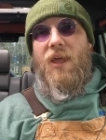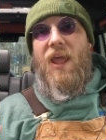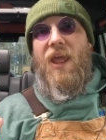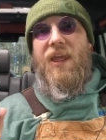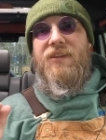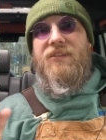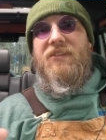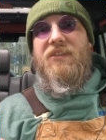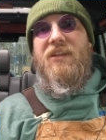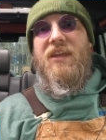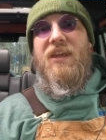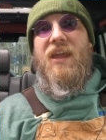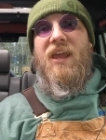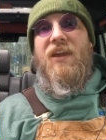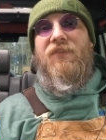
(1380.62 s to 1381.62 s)
and
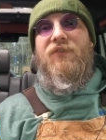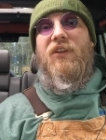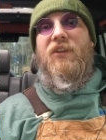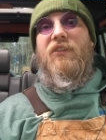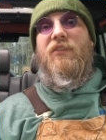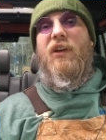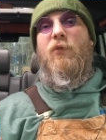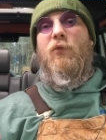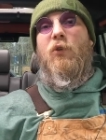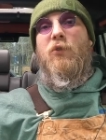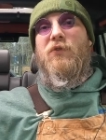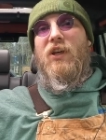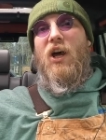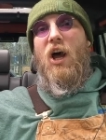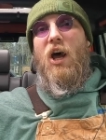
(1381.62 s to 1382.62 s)
see if the
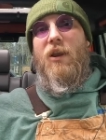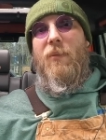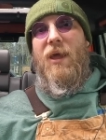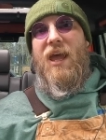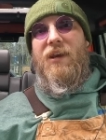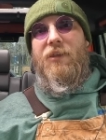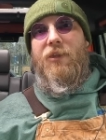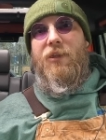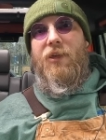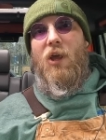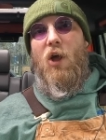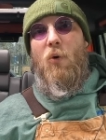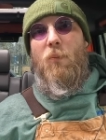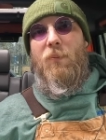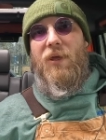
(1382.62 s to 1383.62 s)
sunroofs automatically
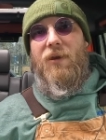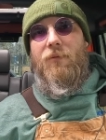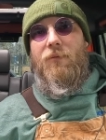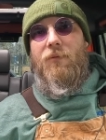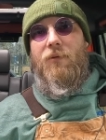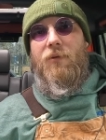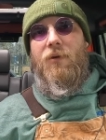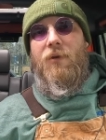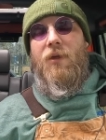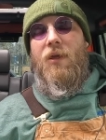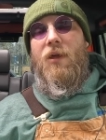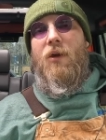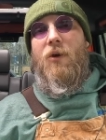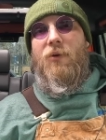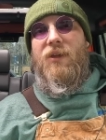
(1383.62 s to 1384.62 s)
open,
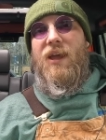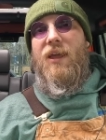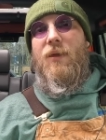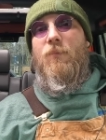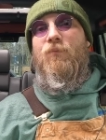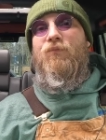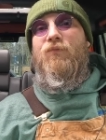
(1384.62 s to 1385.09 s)
okay?